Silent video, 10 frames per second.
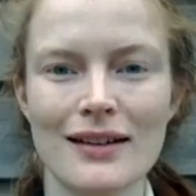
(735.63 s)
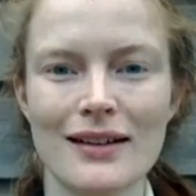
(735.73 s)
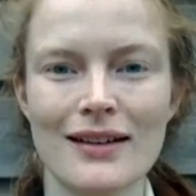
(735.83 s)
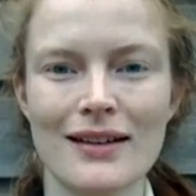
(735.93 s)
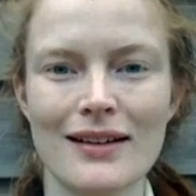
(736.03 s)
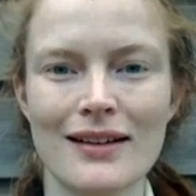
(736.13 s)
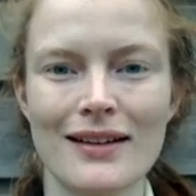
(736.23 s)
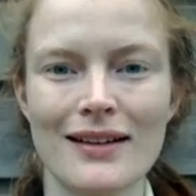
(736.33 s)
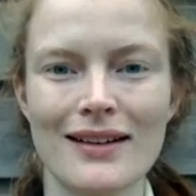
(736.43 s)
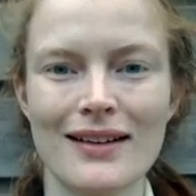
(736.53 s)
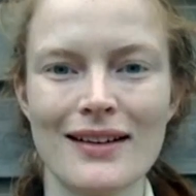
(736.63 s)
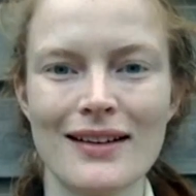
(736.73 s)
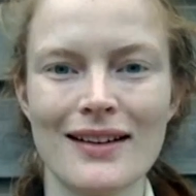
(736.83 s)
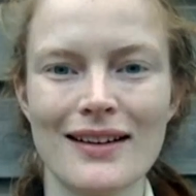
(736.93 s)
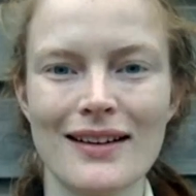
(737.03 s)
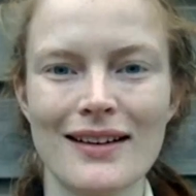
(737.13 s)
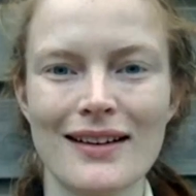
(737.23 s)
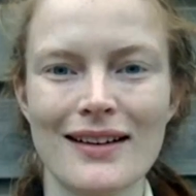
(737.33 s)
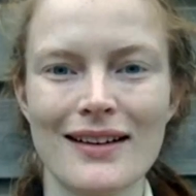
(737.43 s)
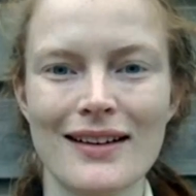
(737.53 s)

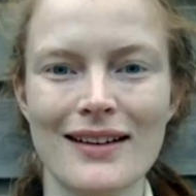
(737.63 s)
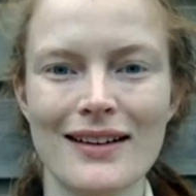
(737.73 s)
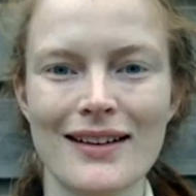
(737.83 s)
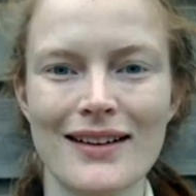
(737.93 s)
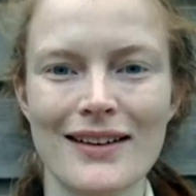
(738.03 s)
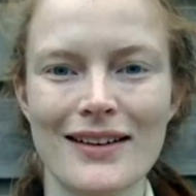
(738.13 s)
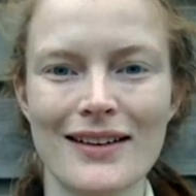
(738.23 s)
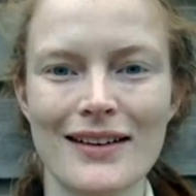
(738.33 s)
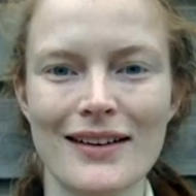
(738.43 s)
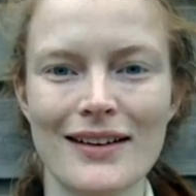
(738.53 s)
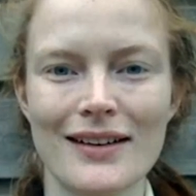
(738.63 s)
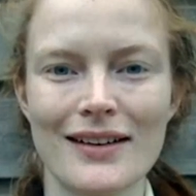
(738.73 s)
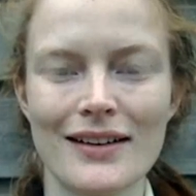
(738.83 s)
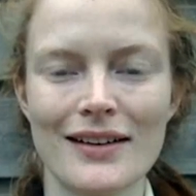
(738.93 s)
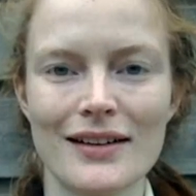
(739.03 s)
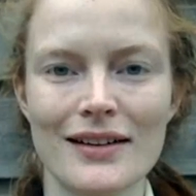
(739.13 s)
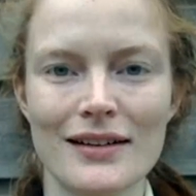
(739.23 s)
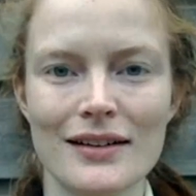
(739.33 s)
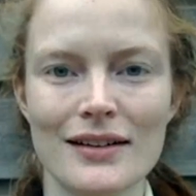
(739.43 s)
This person isn't speaking.